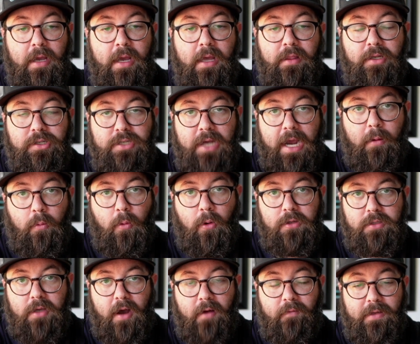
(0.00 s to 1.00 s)
The
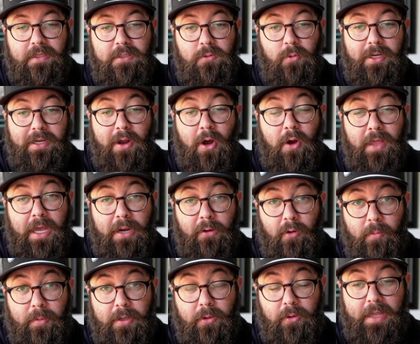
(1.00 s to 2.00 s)
Jaguars offense, we know they
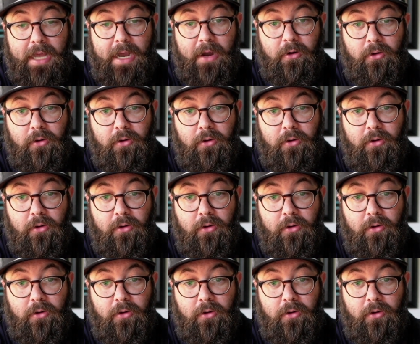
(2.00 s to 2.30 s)
will be without